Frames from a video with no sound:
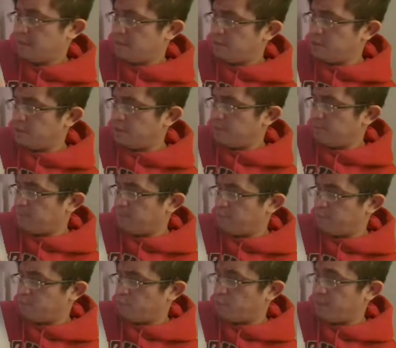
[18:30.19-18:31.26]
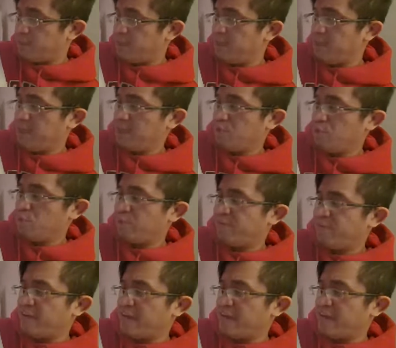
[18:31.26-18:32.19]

the number 3 with,